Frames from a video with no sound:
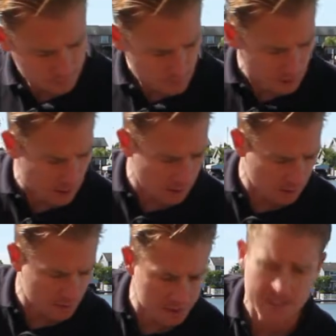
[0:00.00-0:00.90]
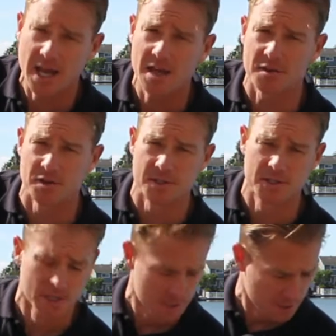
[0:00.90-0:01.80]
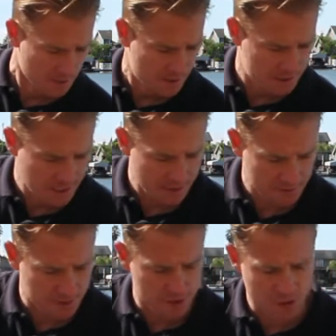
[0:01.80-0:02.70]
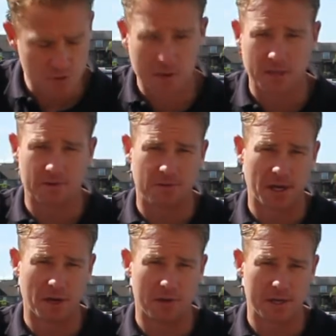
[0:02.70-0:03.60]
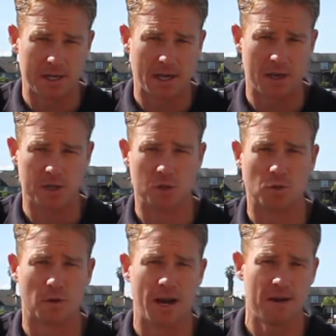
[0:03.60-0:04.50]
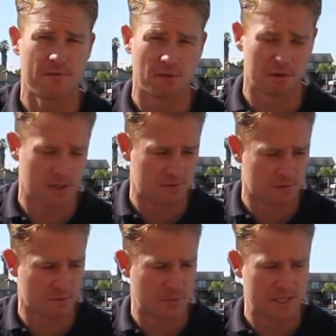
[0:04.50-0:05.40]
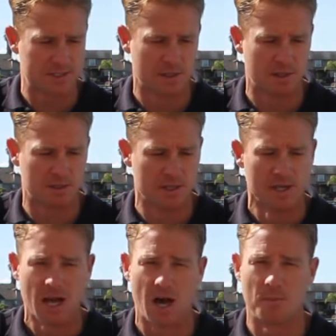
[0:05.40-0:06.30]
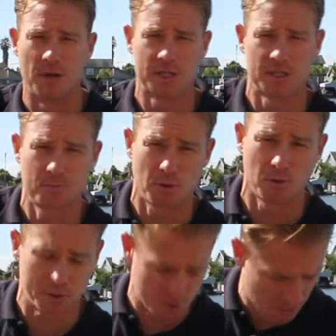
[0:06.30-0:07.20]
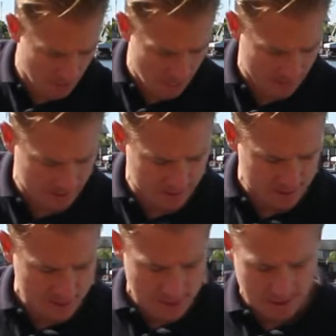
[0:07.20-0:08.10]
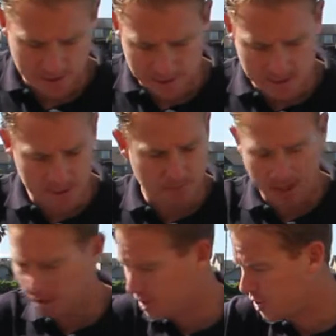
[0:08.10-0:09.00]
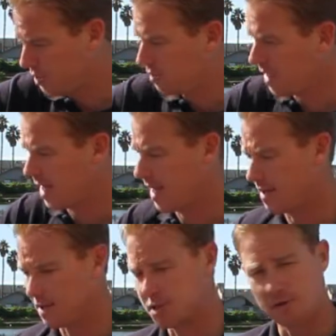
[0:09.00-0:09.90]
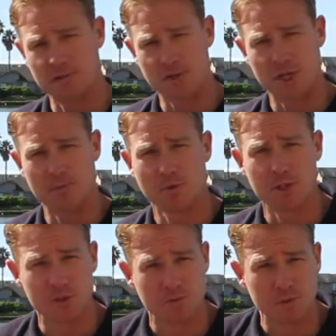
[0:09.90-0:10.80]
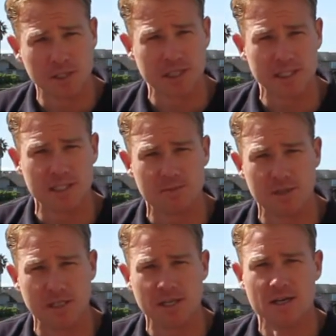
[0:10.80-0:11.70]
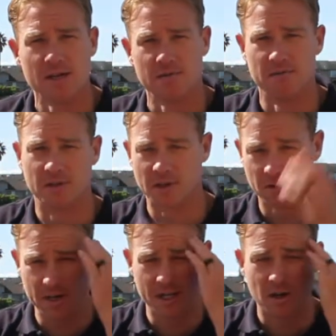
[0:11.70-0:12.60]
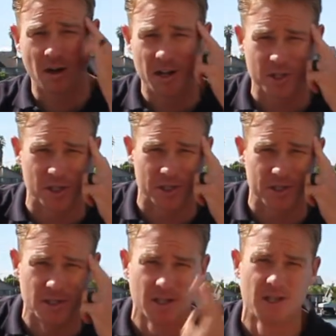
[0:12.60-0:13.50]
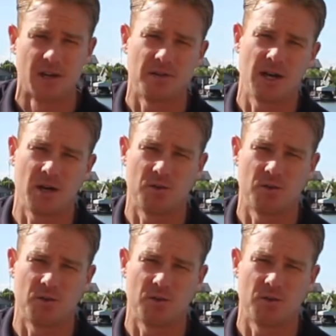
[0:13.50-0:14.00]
the tethers. The tethers, you can vary your effort level based on how much it's pulling you back. The parachute and the surf and shape boards, you really need to be very conscious of how